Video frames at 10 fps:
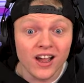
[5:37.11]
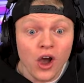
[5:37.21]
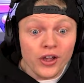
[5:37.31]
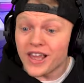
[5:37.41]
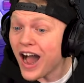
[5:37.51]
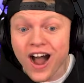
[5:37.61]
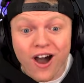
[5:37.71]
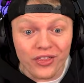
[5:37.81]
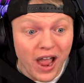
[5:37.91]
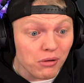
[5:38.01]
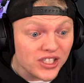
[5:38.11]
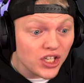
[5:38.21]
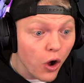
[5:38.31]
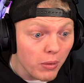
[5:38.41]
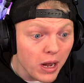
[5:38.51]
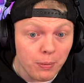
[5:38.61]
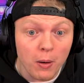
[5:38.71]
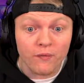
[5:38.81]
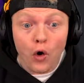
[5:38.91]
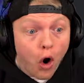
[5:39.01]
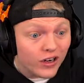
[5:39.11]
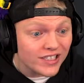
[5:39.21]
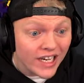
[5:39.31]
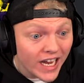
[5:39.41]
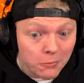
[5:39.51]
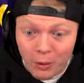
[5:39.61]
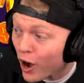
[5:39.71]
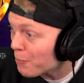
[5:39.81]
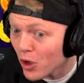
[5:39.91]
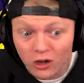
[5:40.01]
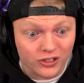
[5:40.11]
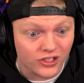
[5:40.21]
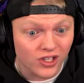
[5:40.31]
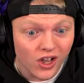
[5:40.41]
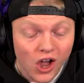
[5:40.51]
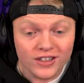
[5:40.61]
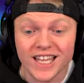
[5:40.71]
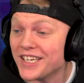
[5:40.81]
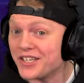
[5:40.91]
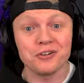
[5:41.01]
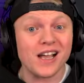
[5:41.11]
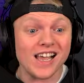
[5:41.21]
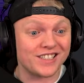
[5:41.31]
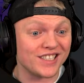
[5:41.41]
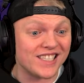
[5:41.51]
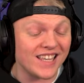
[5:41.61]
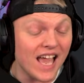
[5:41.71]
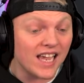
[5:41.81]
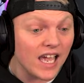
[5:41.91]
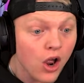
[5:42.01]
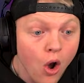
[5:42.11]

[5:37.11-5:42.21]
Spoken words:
Yo, that was so many purple. 14 purples. Did you guys just see that?